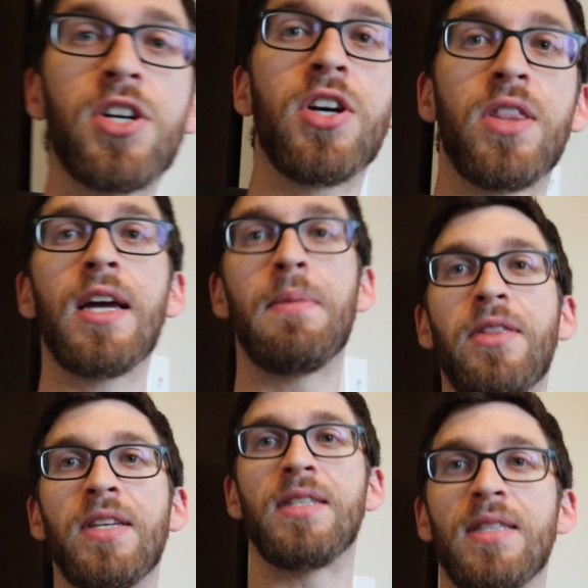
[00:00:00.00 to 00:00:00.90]
a good thing
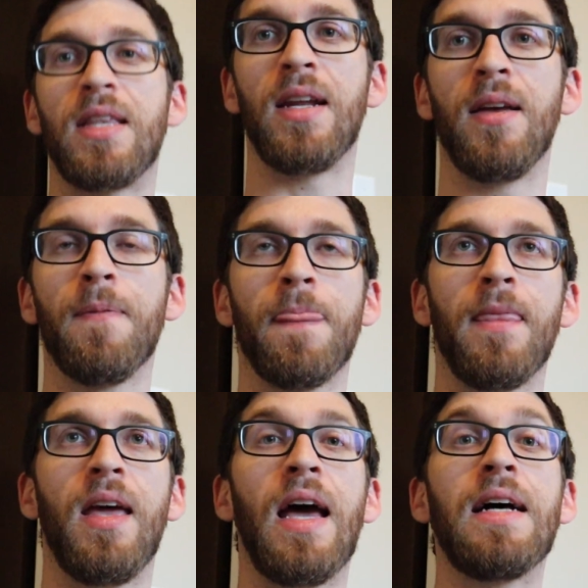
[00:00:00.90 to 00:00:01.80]
about this, is that
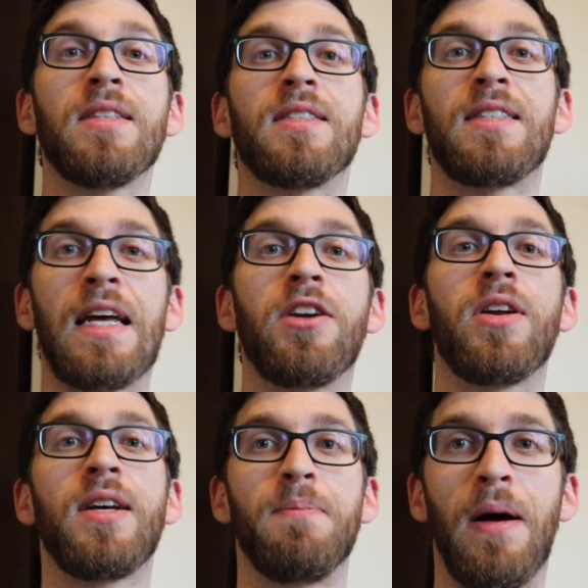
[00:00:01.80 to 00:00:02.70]
it has a
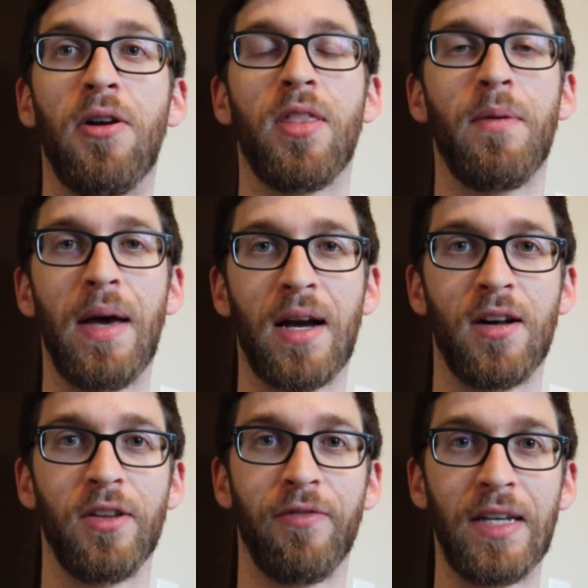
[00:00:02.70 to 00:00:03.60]
standardized mount on the back
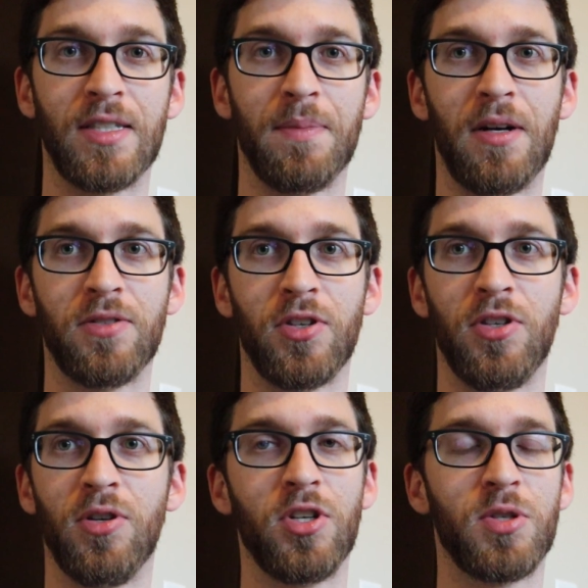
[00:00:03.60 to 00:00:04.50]
called a VESA mount, so
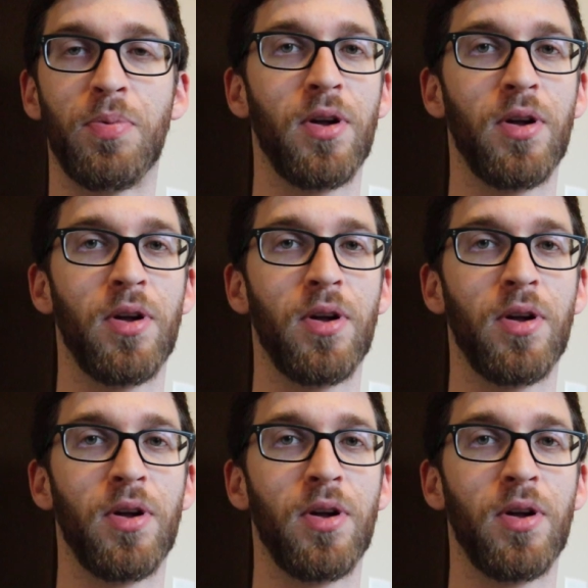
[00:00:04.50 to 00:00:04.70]
you can just